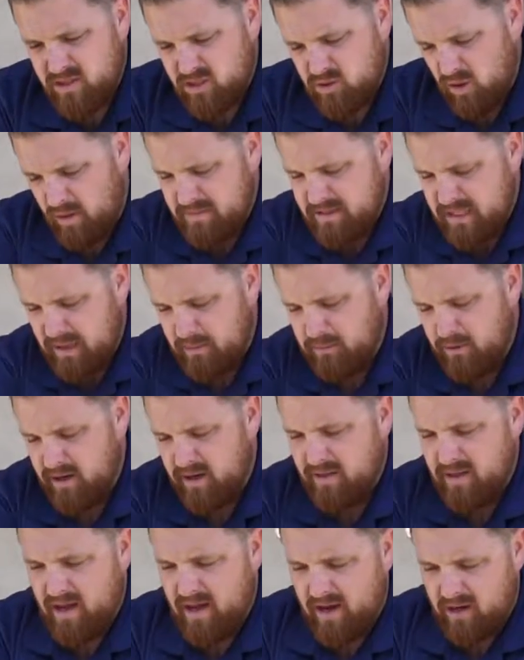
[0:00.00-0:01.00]
So I'm
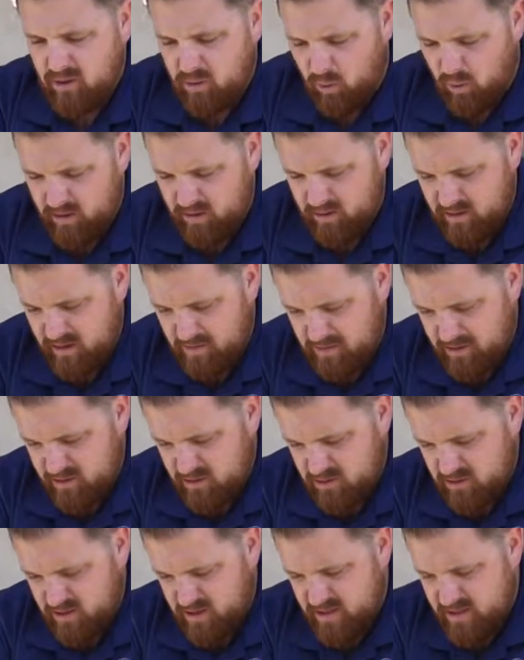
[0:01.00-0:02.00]
separating that out accordingly. I'm going to
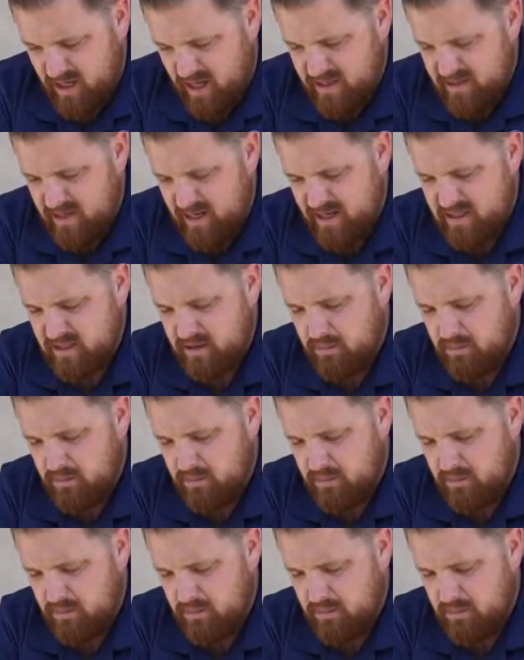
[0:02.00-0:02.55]
use the side that has